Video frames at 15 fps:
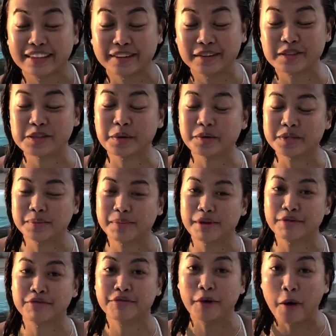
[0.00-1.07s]
There's going to be
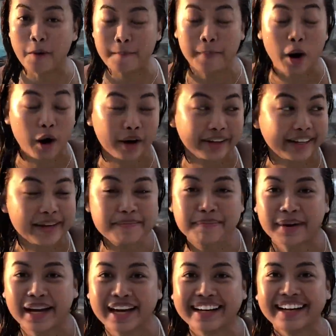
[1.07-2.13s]
a foam party,
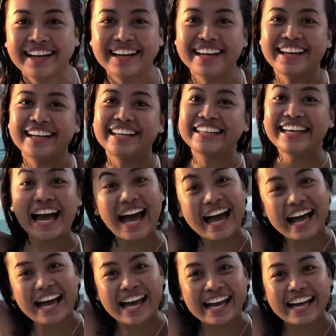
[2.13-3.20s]
but
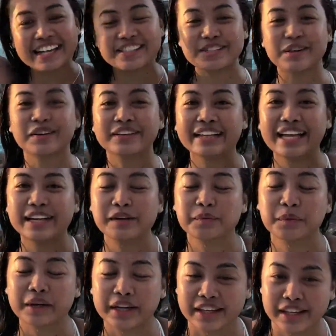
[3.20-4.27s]
yay! So glad that
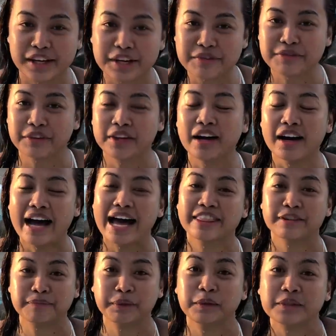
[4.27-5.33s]
we're here for, at
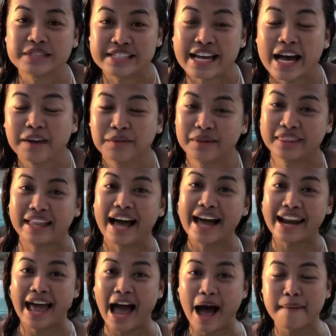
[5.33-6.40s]
the poolside when
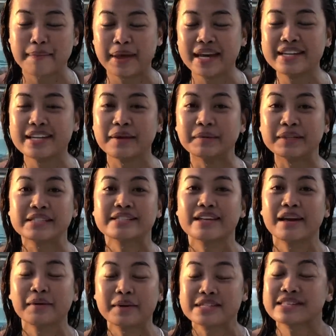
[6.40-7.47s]
that happened. It was
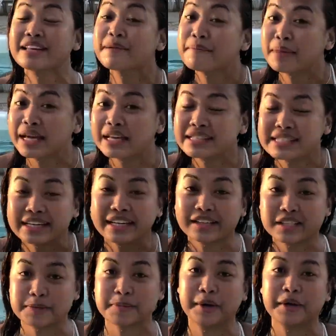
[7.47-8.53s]
an amazing
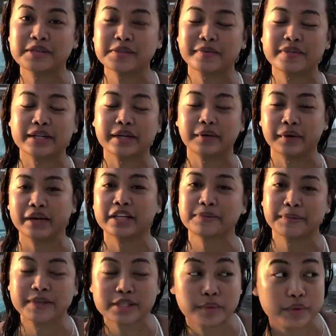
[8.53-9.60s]
experience. It was a great
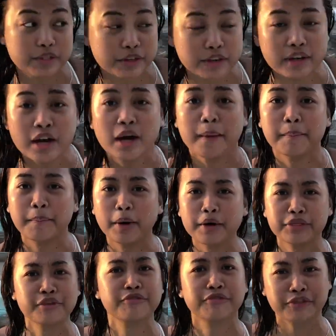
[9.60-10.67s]
experience. It was
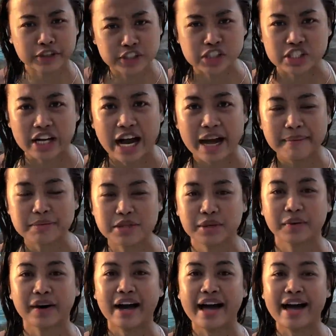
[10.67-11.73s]
both our first time
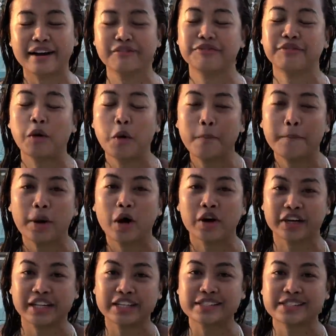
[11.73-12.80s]
to had a foam
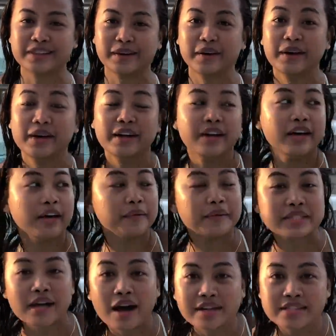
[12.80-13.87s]
party, so it
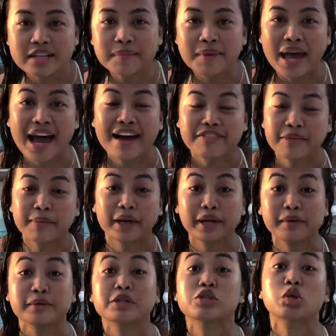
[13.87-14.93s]
was awesome.
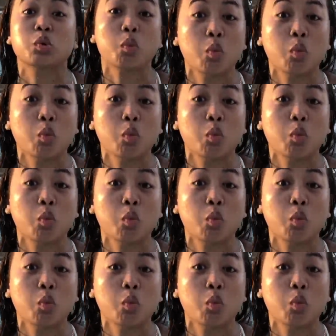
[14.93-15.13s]
Everybody was